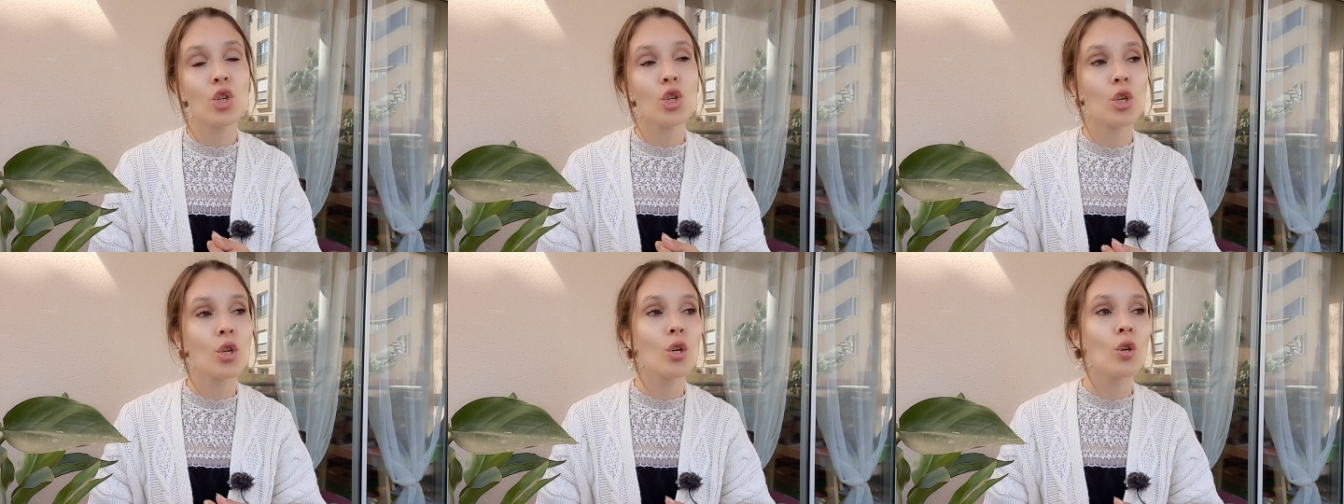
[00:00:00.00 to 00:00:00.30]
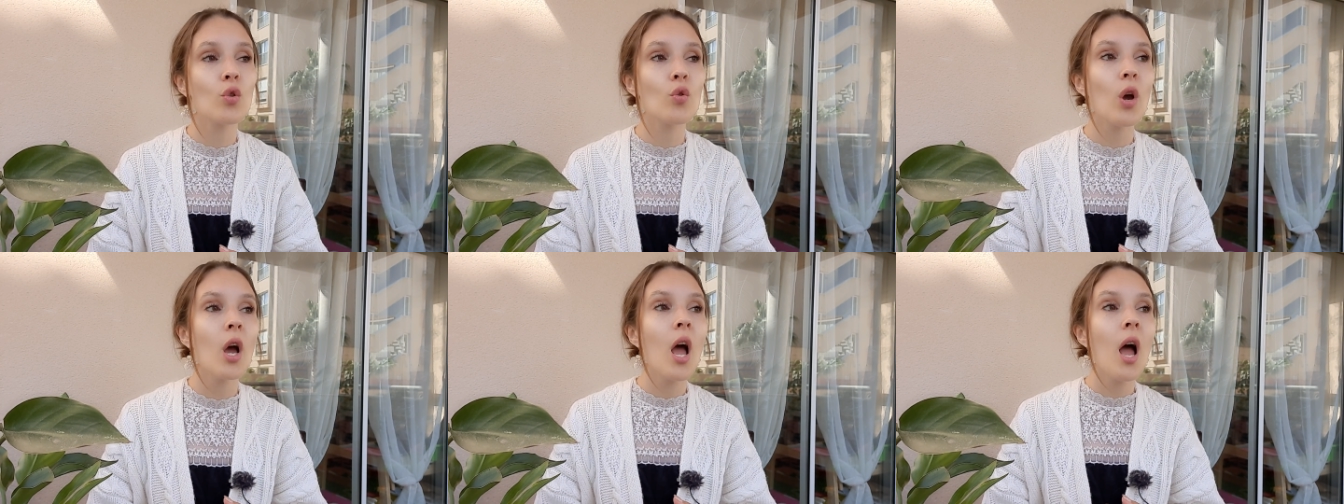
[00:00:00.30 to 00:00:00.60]

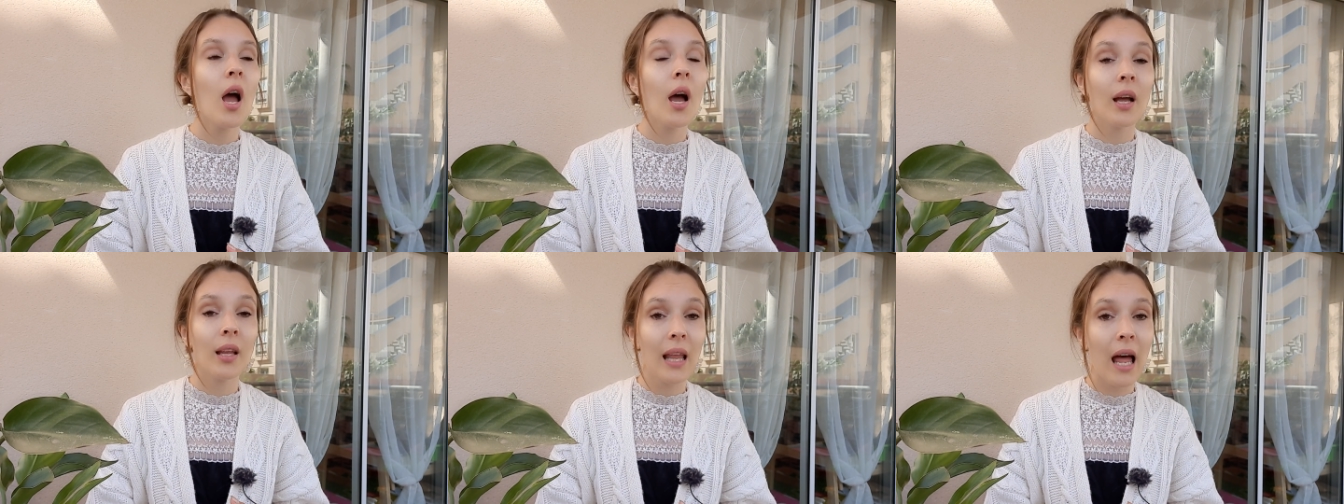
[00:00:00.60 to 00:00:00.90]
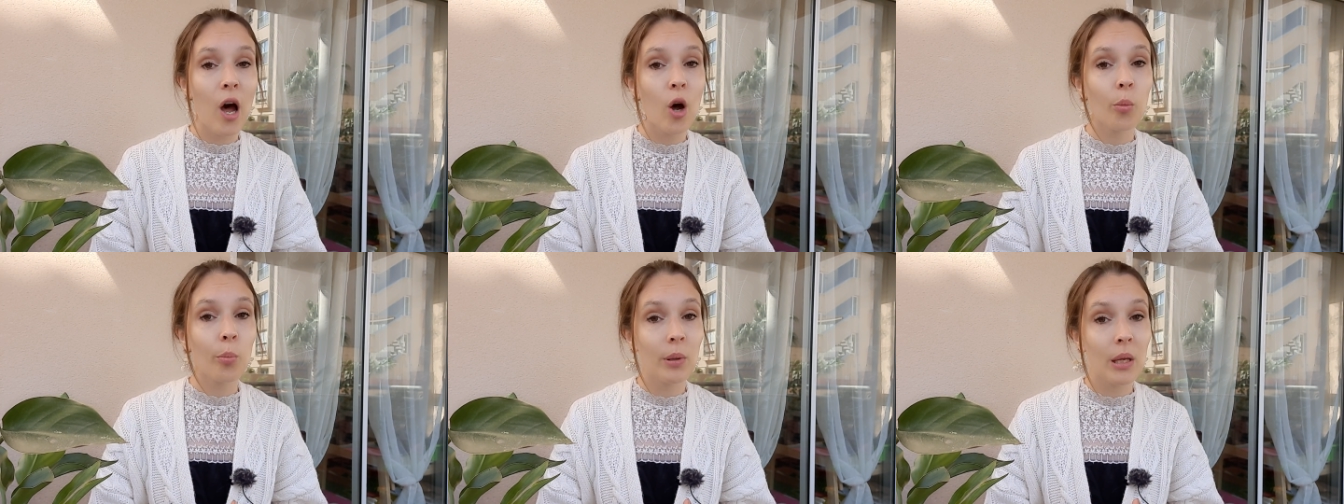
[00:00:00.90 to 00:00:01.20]
to
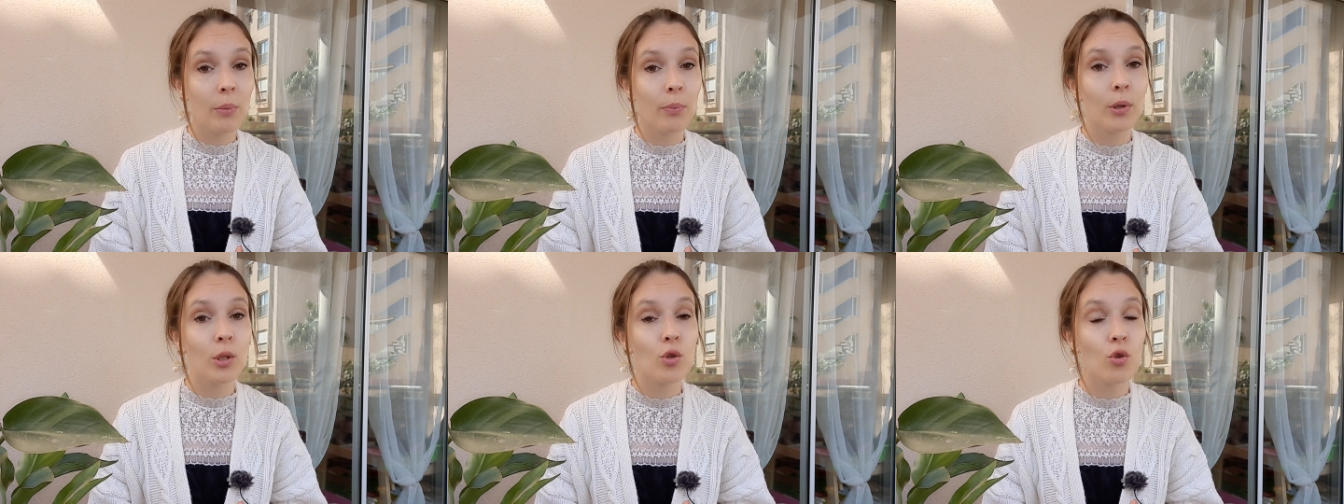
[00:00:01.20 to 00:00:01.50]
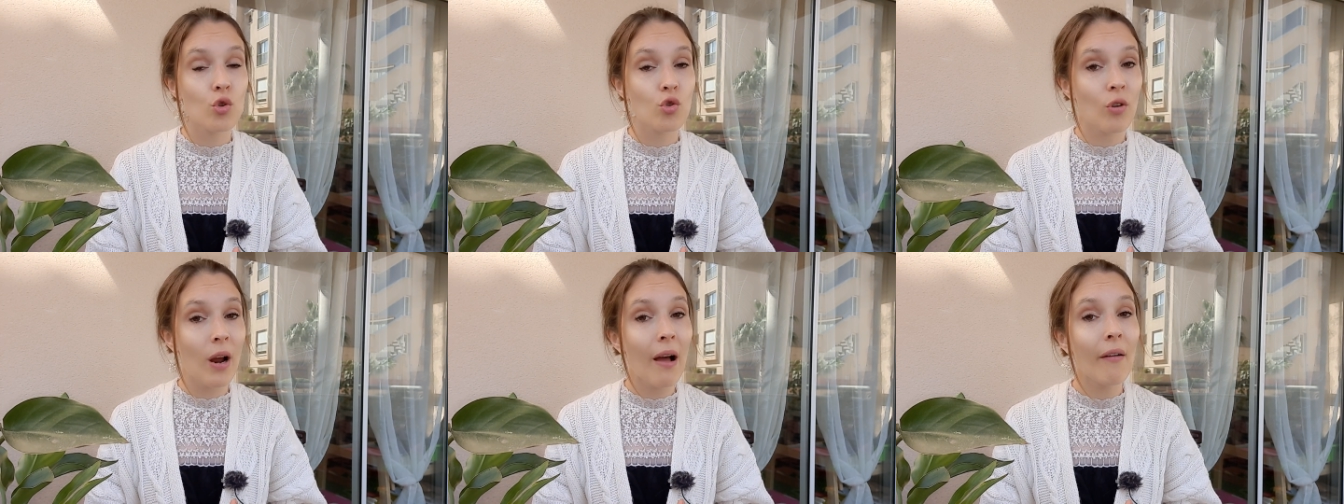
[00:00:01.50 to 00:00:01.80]
allow people to
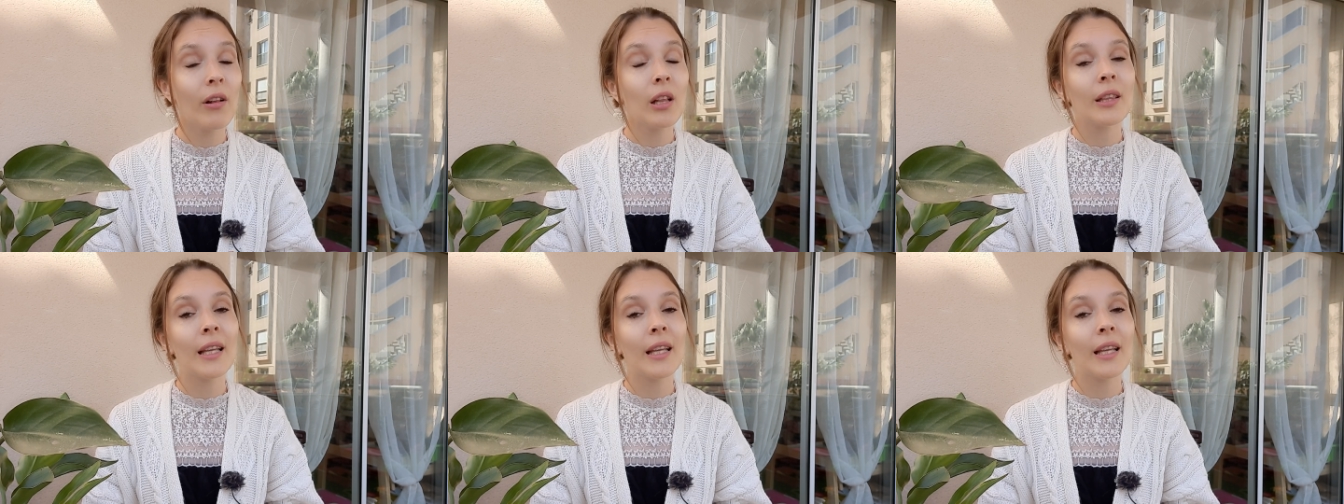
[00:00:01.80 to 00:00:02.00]
travel,